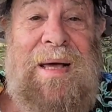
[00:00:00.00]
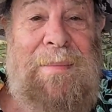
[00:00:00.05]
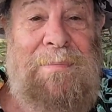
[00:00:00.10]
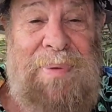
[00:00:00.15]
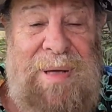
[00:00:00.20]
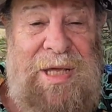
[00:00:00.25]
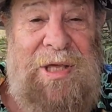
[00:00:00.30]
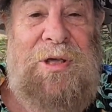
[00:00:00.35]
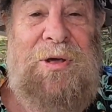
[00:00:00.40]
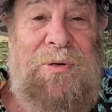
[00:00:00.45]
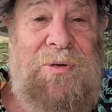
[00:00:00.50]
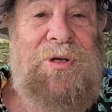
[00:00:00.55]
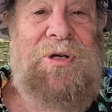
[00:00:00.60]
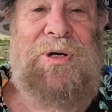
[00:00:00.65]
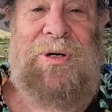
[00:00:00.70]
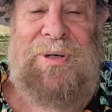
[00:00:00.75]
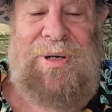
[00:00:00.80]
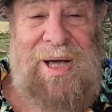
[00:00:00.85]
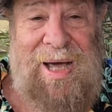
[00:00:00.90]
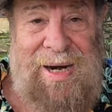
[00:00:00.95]
a big
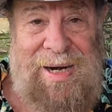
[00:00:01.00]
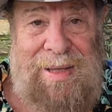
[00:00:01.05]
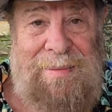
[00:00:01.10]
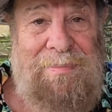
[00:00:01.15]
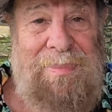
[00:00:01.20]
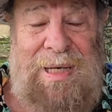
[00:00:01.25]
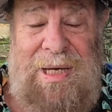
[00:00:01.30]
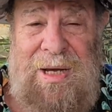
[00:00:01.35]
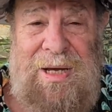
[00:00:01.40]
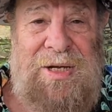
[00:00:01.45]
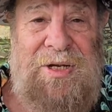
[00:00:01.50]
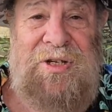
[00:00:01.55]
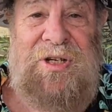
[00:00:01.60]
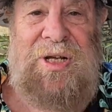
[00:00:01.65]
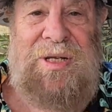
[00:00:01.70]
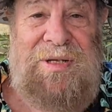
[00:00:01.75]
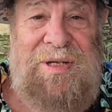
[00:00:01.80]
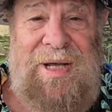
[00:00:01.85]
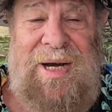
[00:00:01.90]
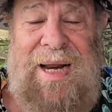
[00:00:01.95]
U-turn on it because
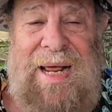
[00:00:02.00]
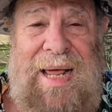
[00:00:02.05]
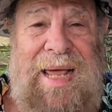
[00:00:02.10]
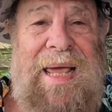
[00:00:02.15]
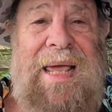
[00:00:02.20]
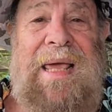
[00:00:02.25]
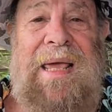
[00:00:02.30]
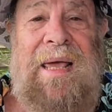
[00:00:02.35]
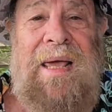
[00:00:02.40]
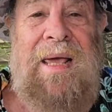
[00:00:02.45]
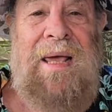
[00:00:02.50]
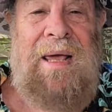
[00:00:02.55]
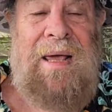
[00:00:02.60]
uh, today